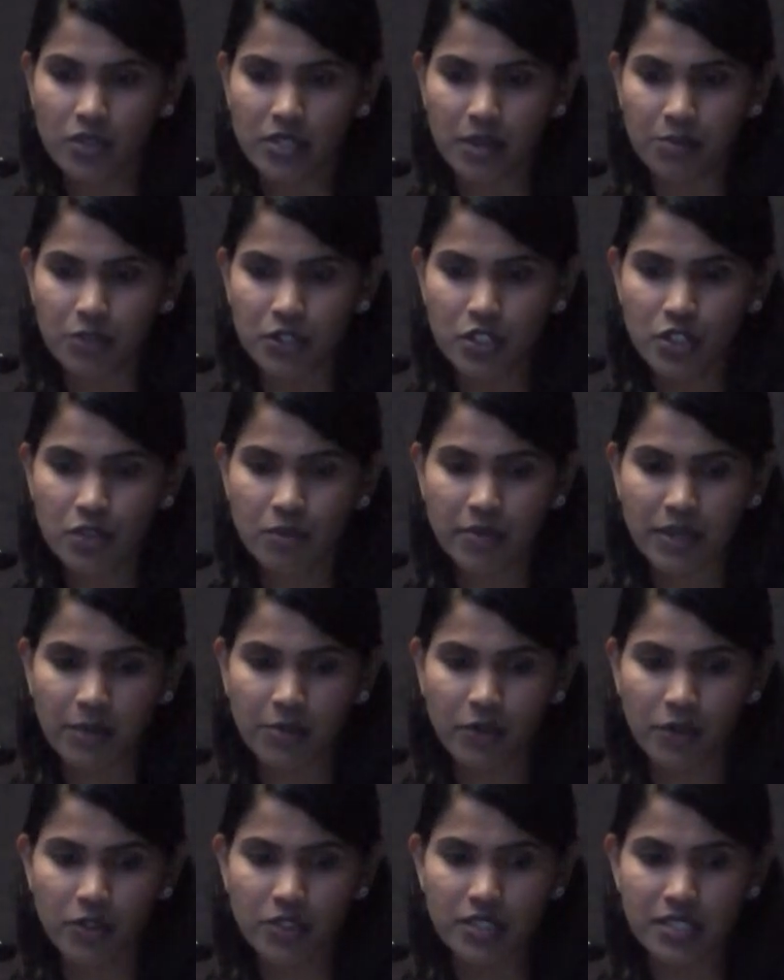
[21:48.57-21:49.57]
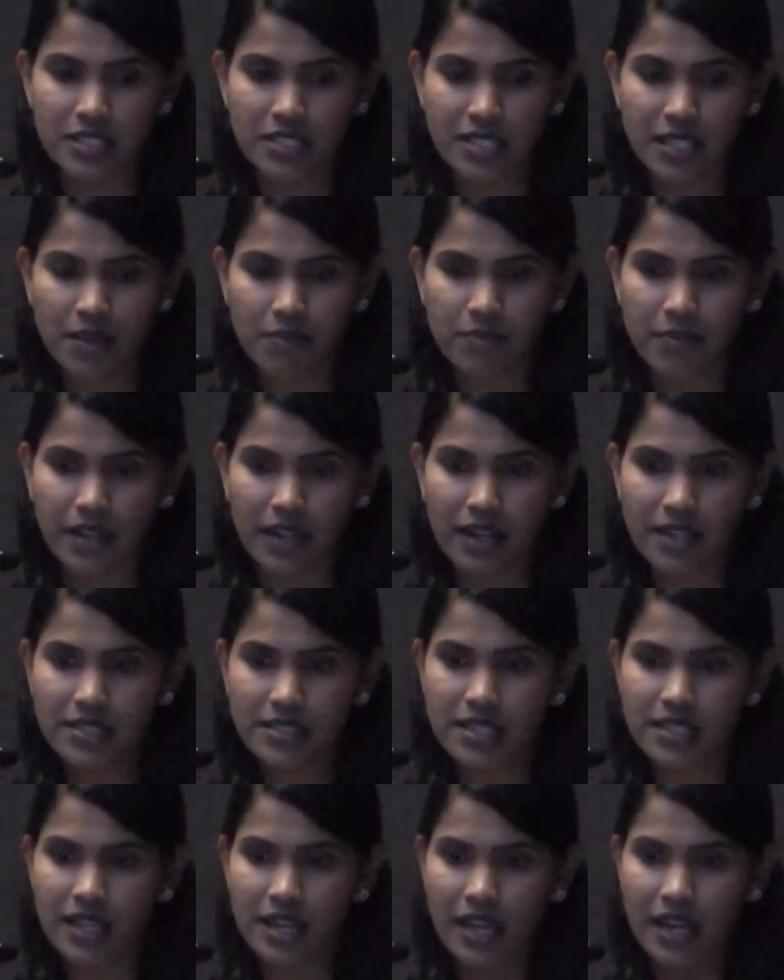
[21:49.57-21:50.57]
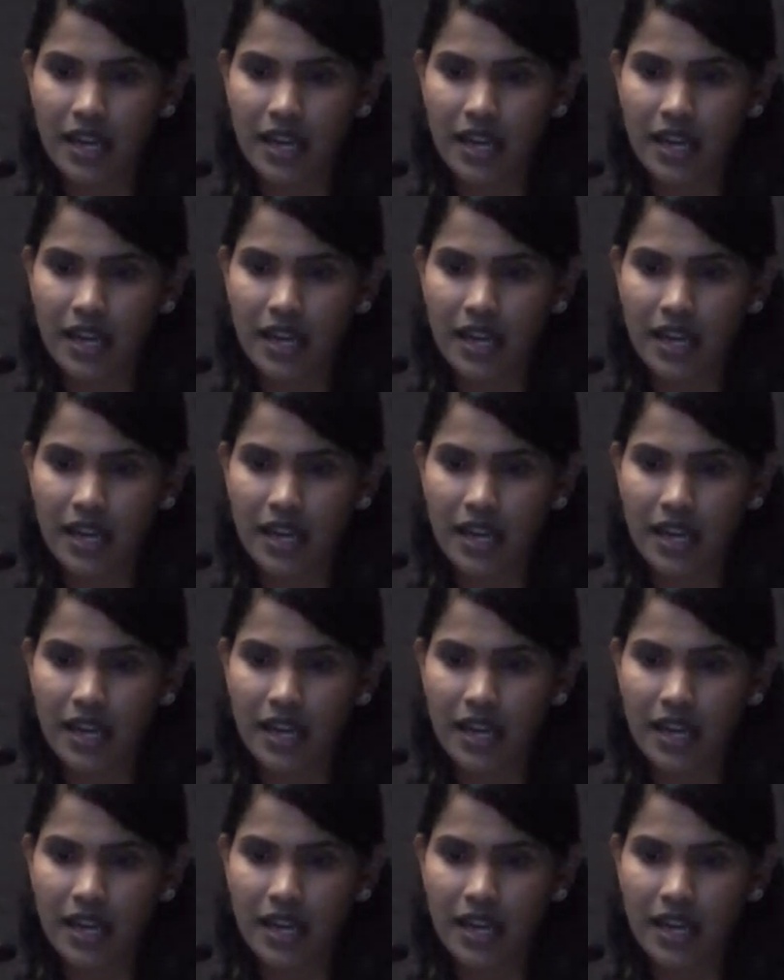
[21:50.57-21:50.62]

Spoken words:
number 2, but I'm going to skip that